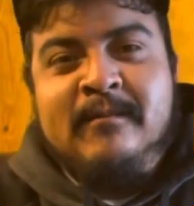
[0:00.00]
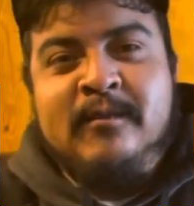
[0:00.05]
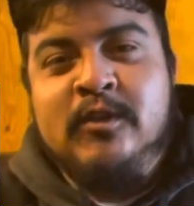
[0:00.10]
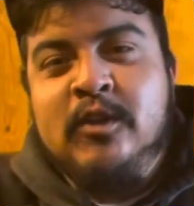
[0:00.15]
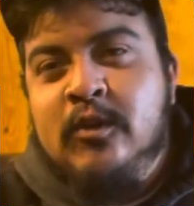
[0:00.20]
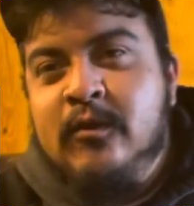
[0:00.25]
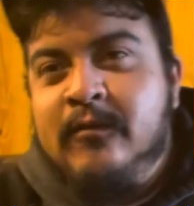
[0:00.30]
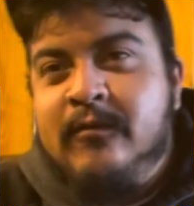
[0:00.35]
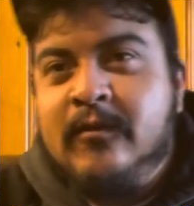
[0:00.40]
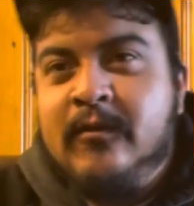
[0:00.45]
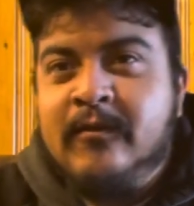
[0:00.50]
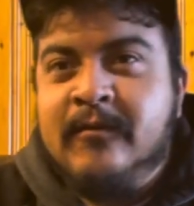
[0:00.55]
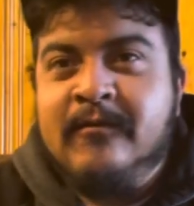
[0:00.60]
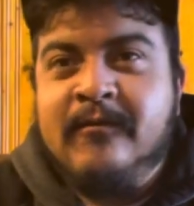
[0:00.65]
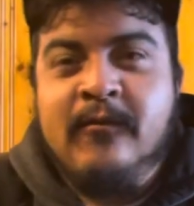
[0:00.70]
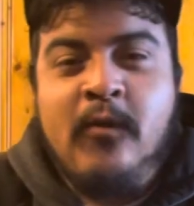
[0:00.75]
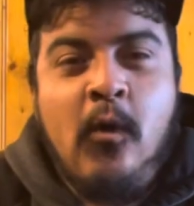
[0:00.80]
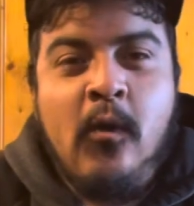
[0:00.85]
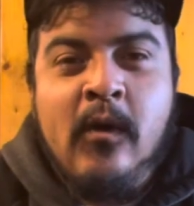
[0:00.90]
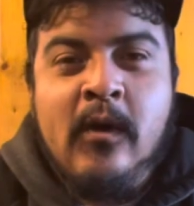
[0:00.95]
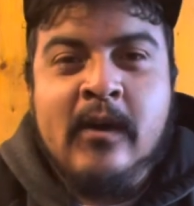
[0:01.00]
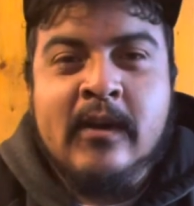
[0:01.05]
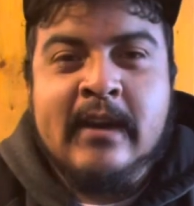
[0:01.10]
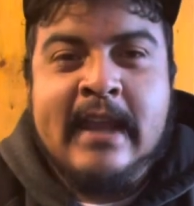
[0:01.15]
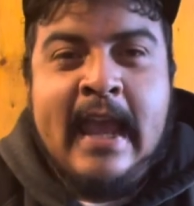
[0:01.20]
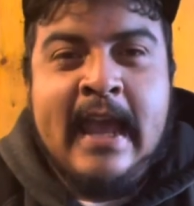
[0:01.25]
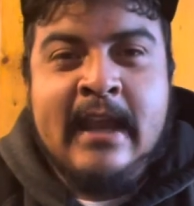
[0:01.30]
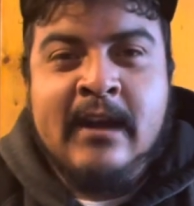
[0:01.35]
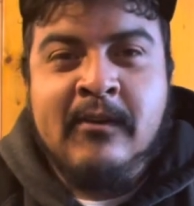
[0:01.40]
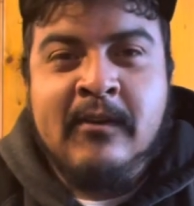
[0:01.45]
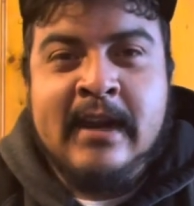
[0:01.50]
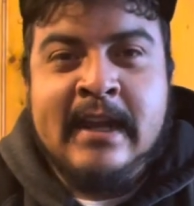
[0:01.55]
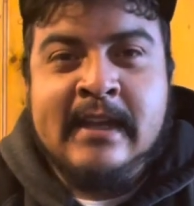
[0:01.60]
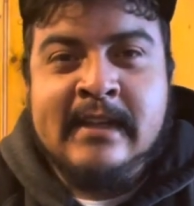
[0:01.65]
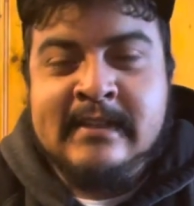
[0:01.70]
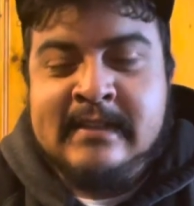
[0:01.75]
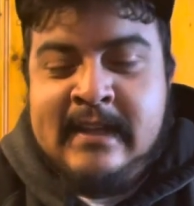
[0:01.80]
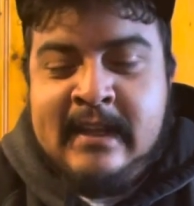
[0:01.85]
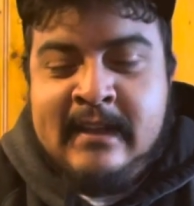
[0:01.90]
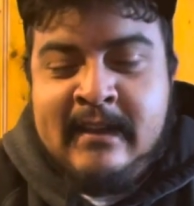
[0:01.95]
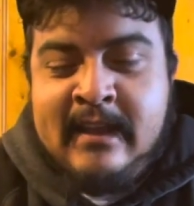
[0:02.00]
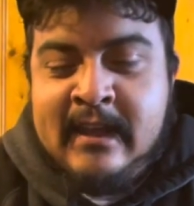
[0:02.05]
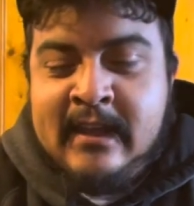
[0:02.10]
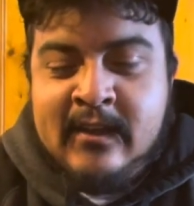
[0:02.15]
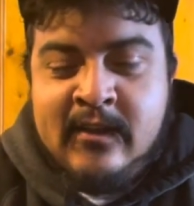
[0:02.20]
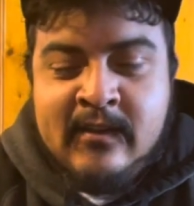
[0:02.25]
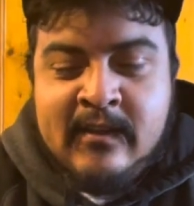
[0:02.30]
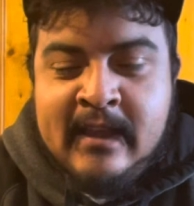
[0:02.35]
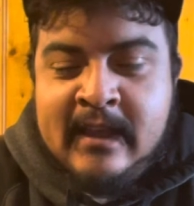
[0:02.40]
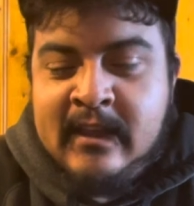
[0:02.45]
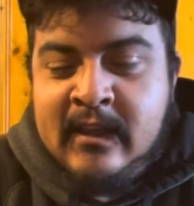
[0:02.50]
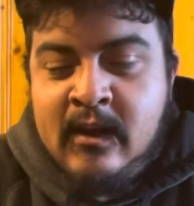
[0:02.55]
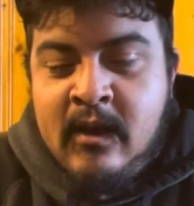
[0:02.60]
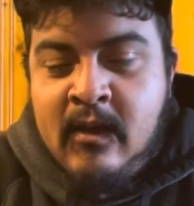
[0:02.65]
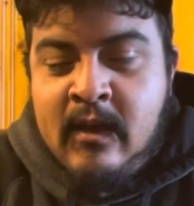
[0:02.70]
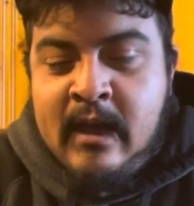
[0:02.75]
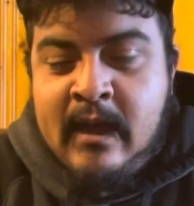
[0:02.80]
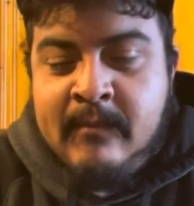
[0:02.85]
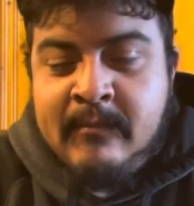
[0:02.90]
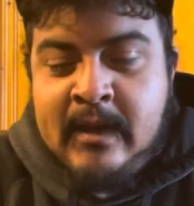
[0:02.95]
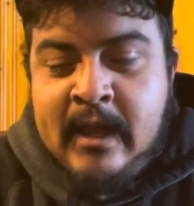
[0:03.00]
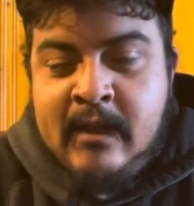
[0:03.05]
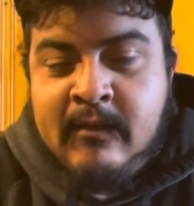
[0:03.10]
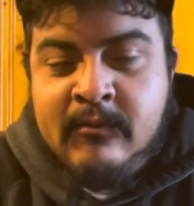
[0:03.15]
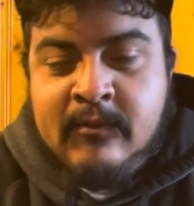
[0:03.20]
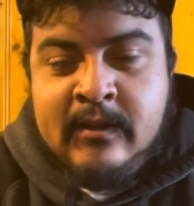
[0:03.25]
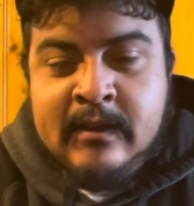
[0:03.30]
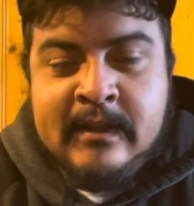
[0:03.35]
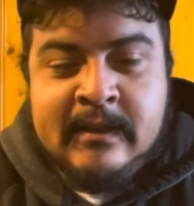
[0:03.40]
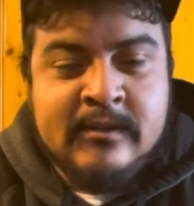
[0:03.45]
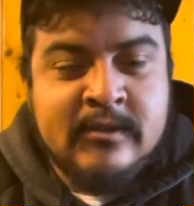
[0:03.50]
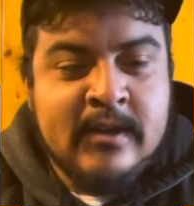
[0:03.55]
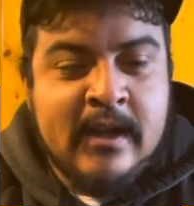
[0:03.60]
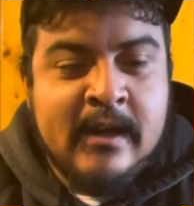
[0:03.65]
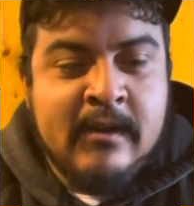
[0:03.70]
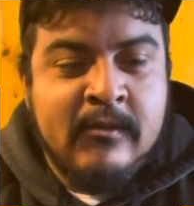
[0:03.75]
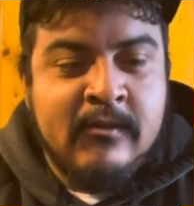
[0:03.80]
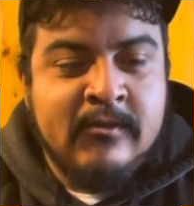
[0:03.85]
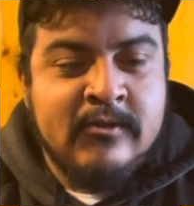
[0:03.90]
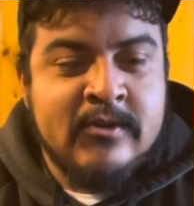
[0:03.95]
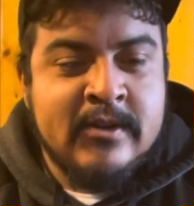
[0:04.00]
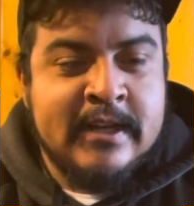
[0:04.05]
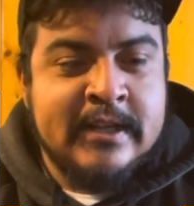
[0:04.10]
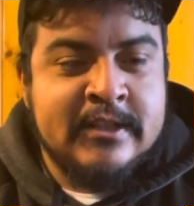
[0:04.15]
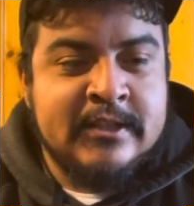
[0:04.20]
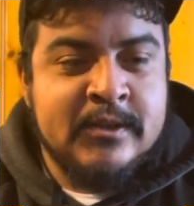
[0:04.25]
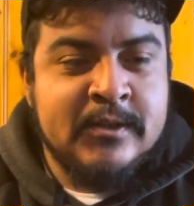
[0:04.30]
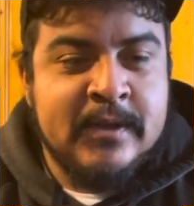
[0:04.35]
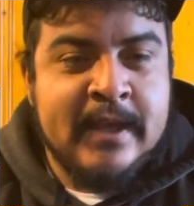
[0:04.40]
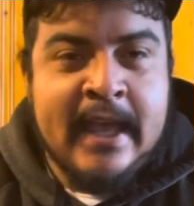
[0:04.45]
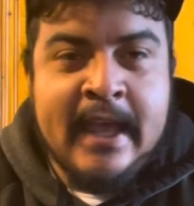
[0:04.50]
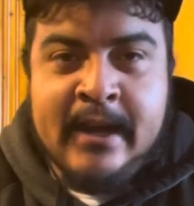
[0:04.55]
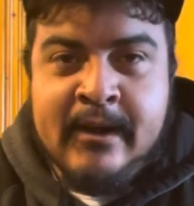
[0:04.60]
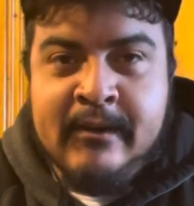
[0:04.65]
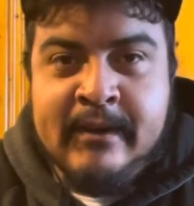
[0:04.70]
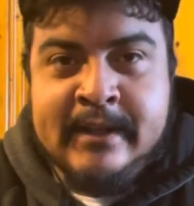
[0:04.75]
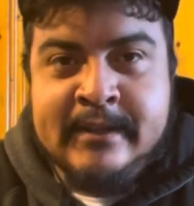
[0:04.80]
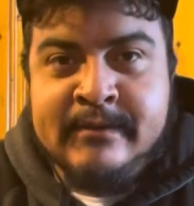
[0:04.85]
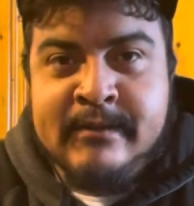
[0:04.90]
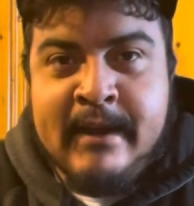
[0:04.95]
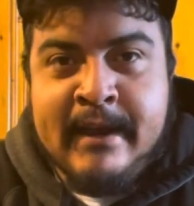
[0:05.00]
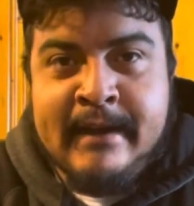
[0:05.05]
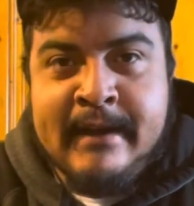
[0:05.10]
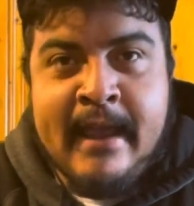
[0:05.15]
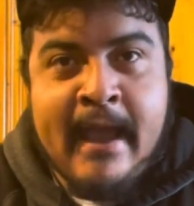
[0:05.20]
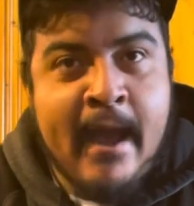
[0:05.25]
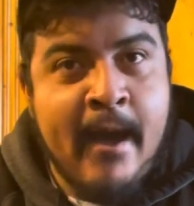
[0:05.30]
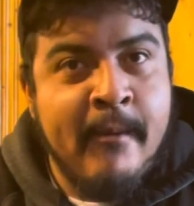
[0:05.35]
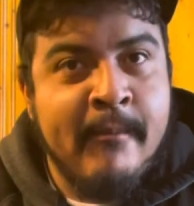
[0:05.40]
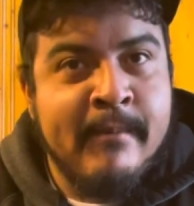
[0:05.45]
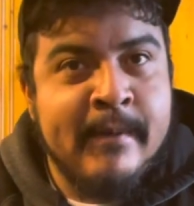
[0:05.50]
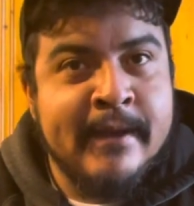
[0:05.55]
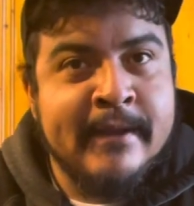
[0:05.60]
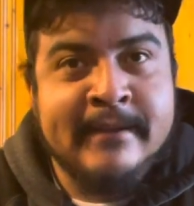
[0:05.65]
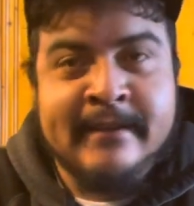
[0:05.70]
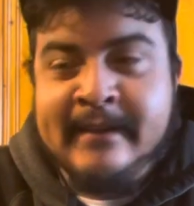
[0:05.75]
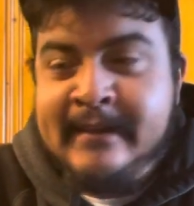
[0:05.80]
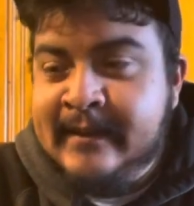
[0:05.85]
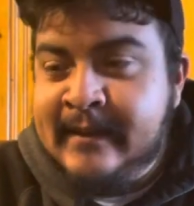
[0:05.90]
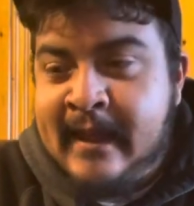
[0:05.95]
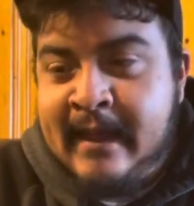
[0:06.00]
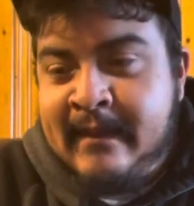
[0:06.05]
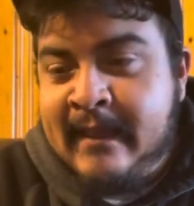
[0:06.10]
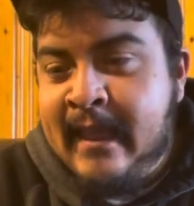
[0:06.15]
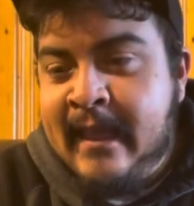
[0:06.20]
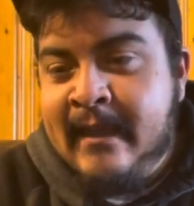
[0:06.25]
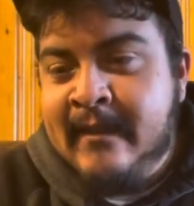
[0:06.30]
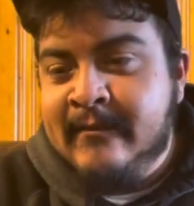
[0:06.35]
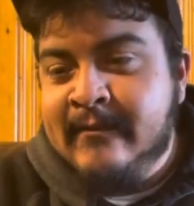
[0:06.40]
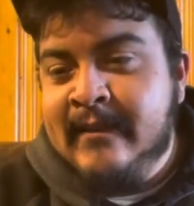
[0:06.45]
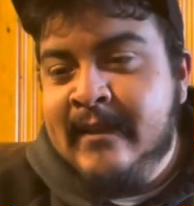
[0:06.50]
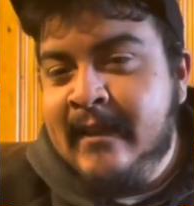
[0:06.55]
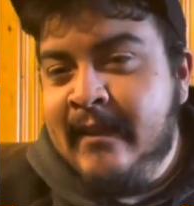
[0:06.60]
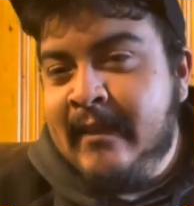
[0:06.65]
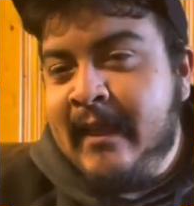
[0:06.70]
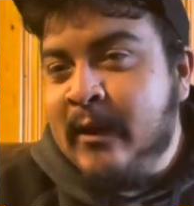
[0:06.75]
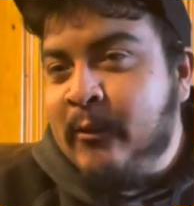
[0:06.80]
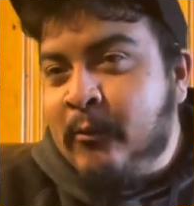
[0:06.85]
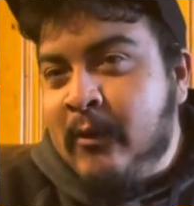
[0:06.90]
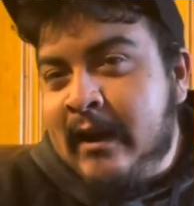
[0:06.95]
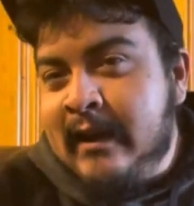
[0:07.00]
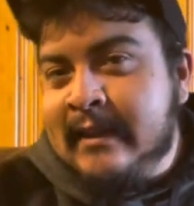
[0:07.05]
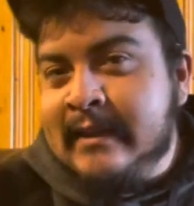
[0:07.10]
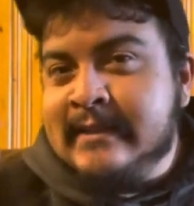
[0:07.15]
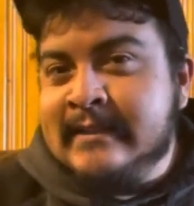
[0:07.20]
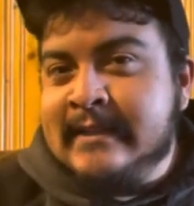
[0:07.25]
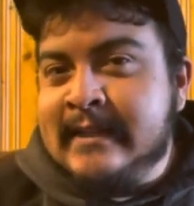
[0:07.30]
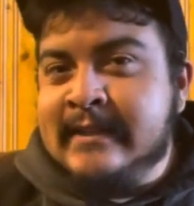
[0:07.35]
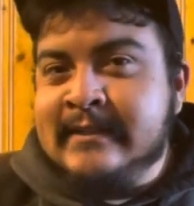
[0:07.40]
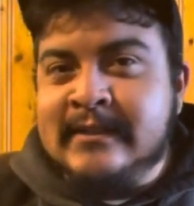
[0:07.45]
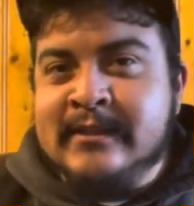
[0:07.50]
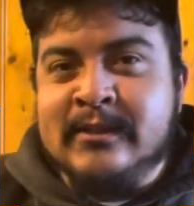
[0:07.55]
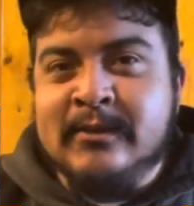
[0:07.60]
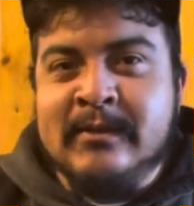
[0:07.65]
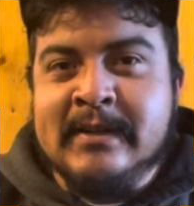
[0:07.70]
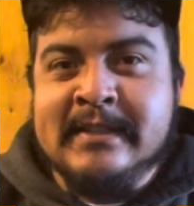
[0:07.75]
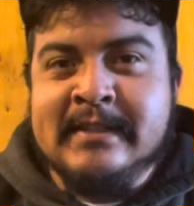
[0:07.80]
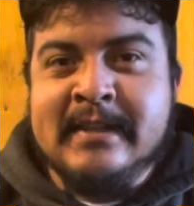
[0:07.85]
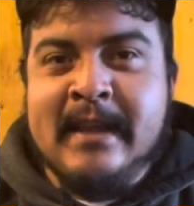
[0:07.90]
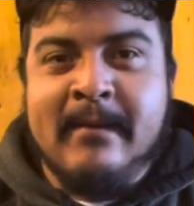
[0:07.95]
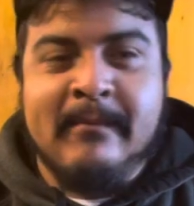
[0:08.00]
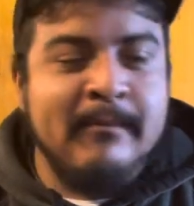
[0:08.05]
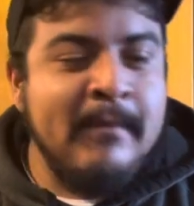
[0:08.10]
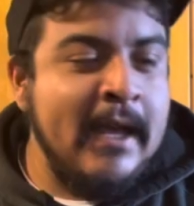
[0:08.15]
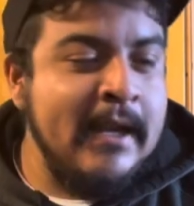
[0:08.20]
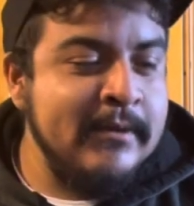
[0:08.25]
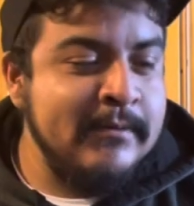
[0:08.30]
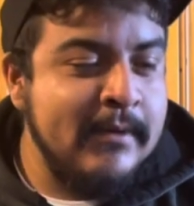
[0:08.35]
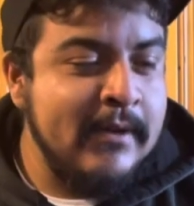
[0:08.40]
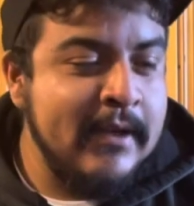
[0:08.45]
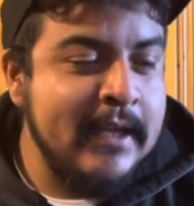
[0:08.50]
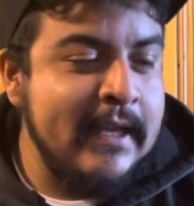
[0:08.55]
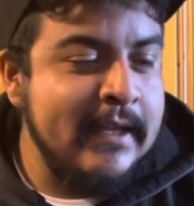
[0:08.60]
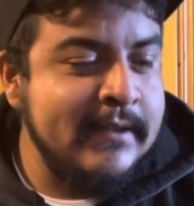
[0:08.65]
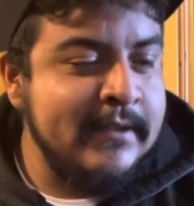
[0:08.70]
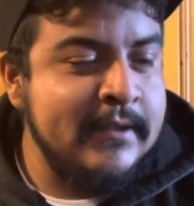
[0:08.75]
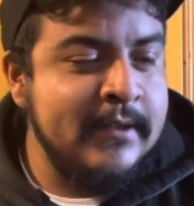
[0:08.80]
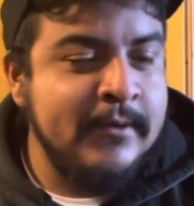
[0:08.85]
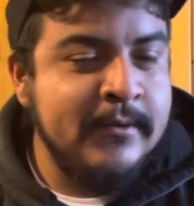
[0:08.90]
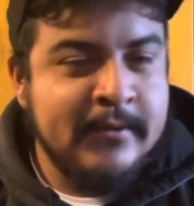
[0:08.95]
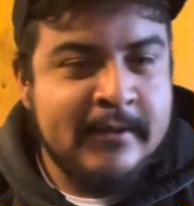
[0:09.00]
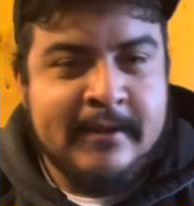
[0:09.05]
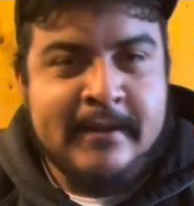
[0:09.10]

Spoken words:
2 for $4 Gatorades, and like, you're like, you know, I'm not really trying to drink 2 Gatorades right now, but I can't, like, one of these things is 3 something, might as well get 2.